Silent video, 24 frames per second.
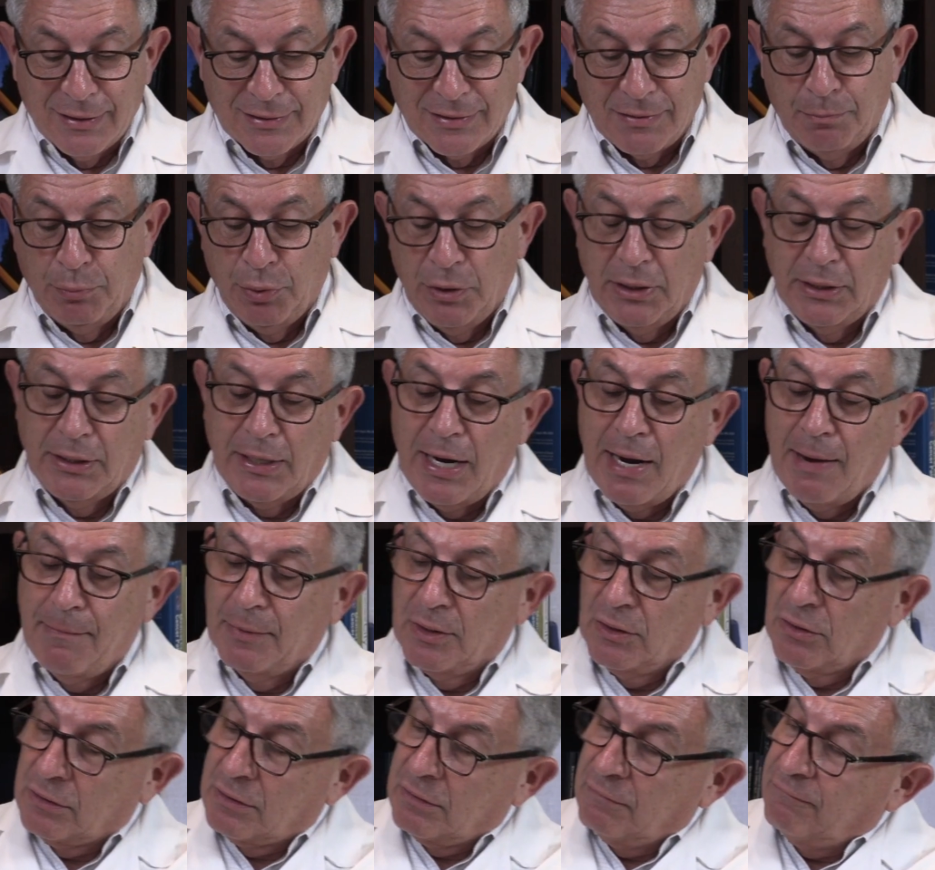It's a pretty
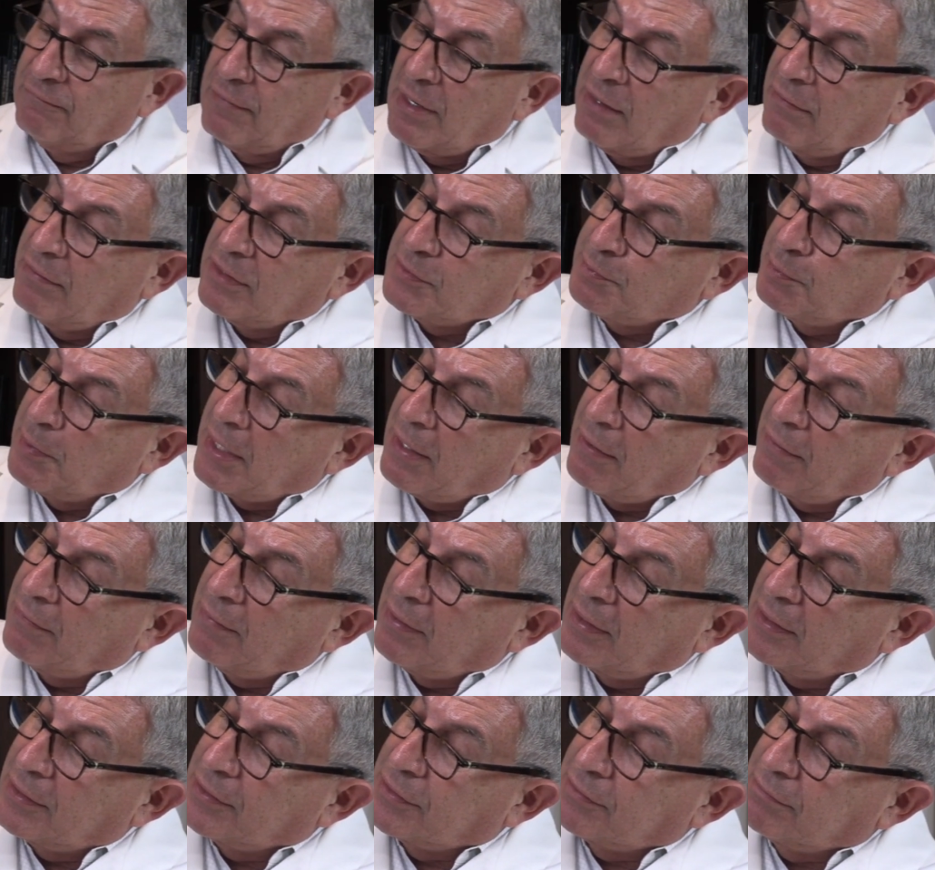common looking virus, but I
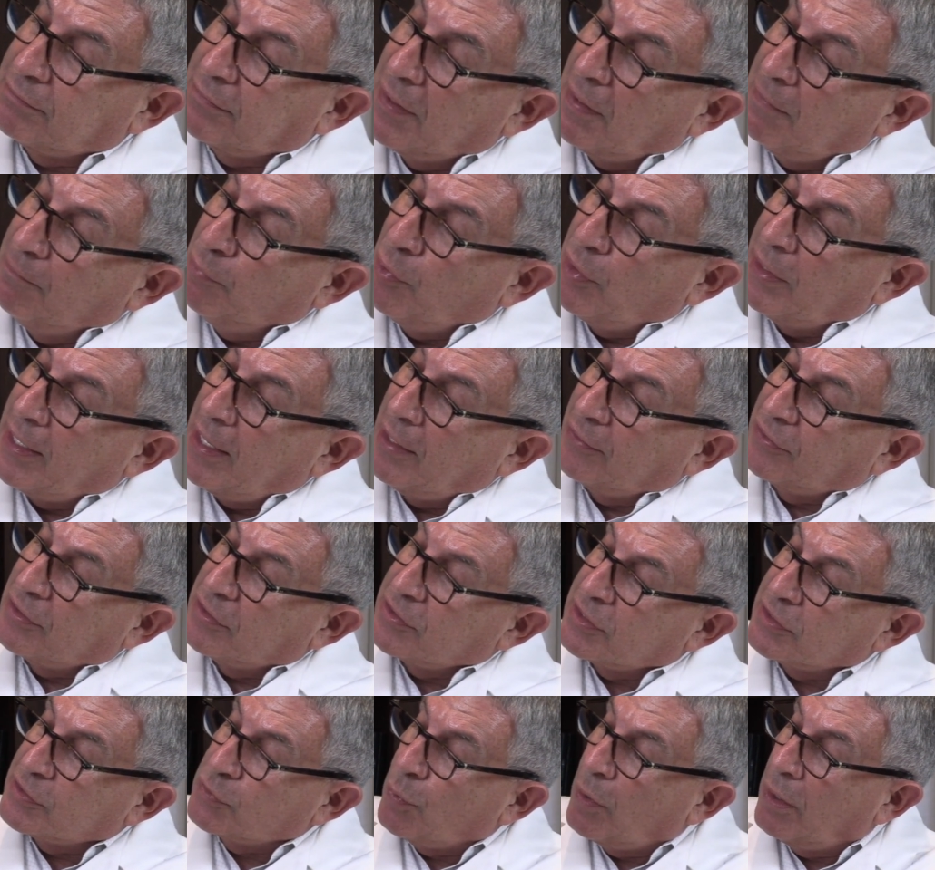want to point out
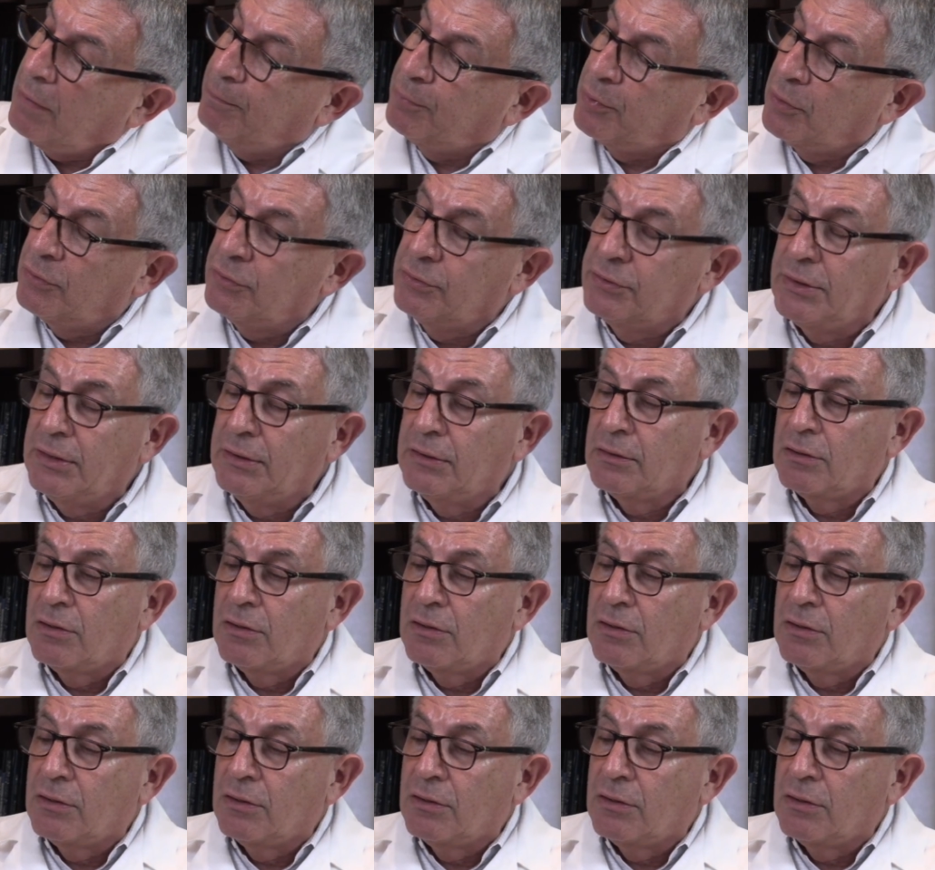there's this one protein